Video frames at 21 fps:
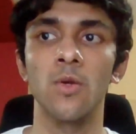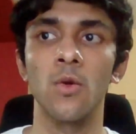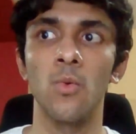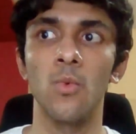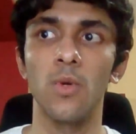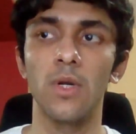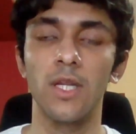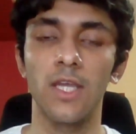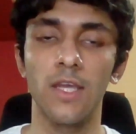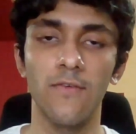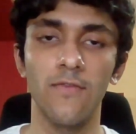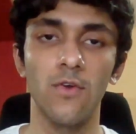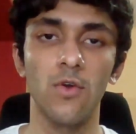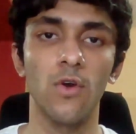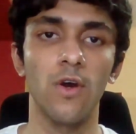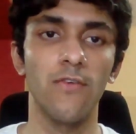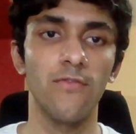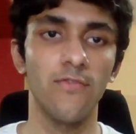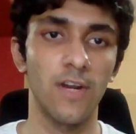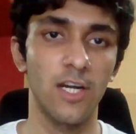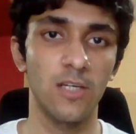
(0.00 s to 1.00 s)
would give you a
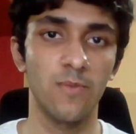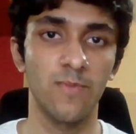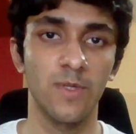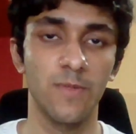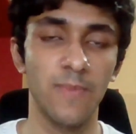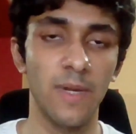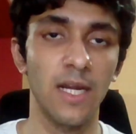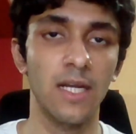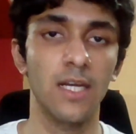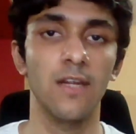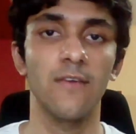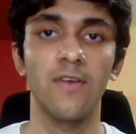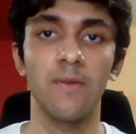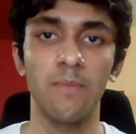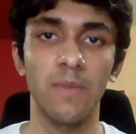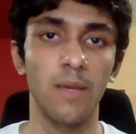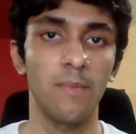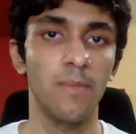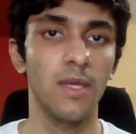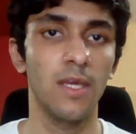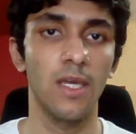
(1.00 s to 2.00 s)
fresh perspective and
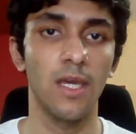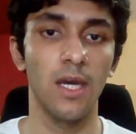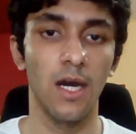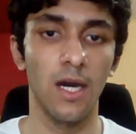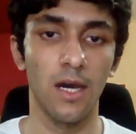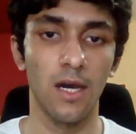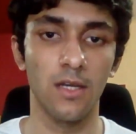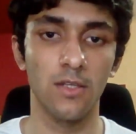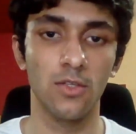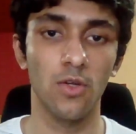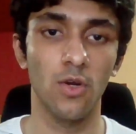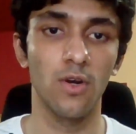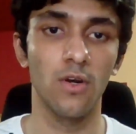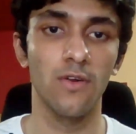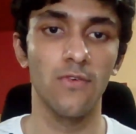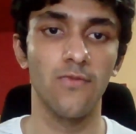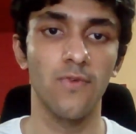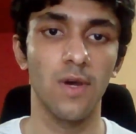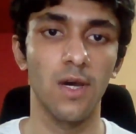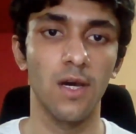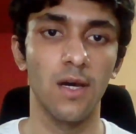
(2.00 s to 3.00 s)
maybe a sort of